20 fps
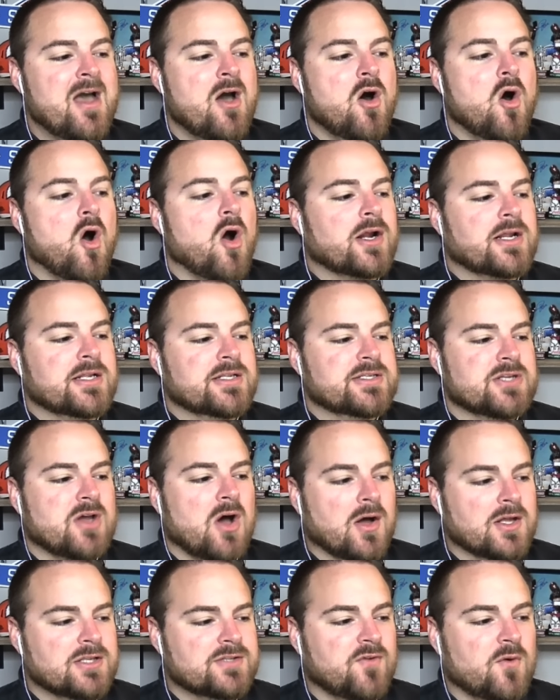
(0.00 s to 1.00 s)

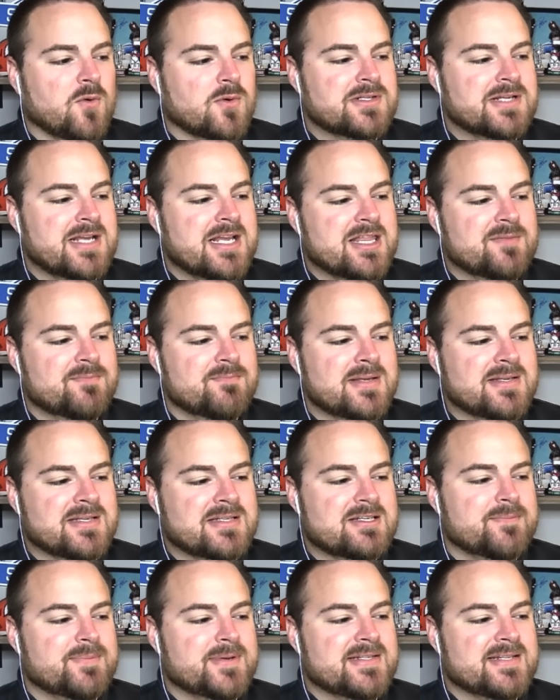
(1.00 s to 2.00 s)
Arkansas is 14th,
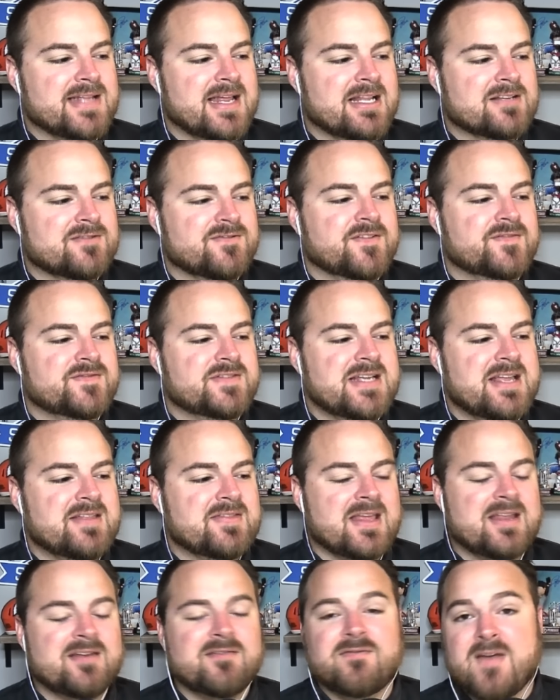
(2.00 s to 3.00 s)
Mississippi State is 15th,
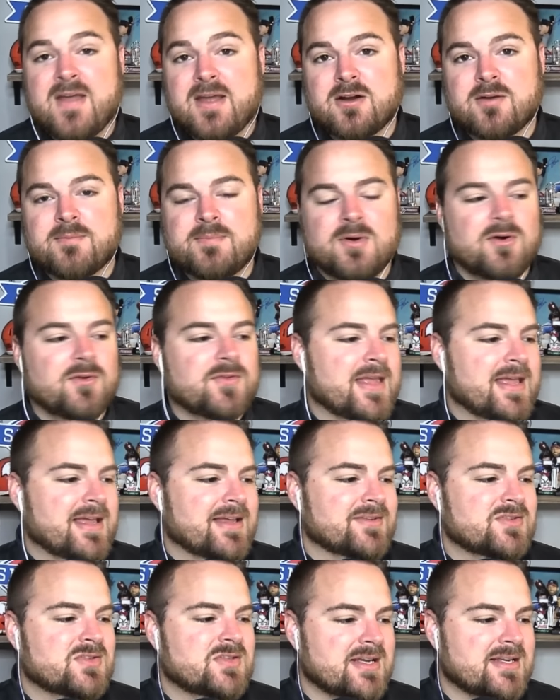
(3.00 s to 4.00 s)
and Vanderbilt
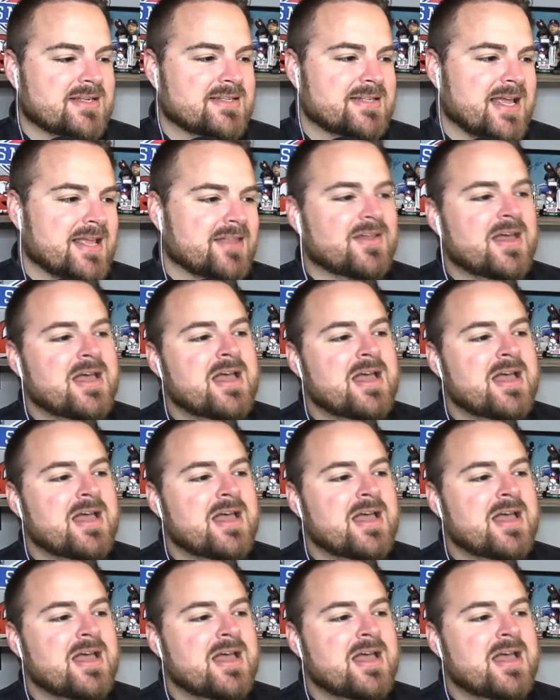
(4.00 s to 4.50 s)
is 16th.